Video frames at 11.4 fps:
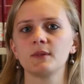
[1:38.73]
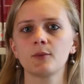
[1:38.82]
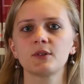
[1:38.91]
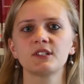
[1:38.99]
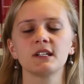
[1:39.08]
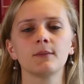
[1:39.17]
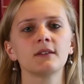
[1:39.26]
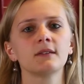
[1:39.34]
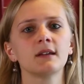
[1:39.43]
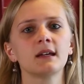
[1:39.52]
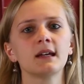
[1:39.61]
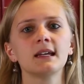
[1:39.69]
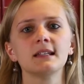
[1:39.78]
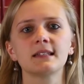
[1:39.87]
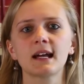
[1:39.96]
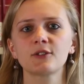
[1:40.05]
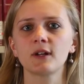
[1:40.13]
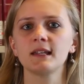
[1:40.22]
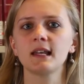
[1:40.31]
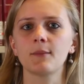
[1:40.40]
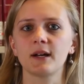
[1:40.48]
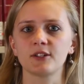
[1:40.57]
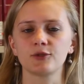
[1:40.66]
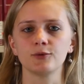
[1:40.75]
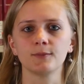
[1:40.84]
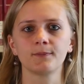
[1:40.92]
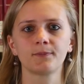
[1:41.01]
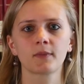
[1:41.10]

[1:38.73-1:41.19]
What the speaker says: Mesopotamian is actually Lamashtu,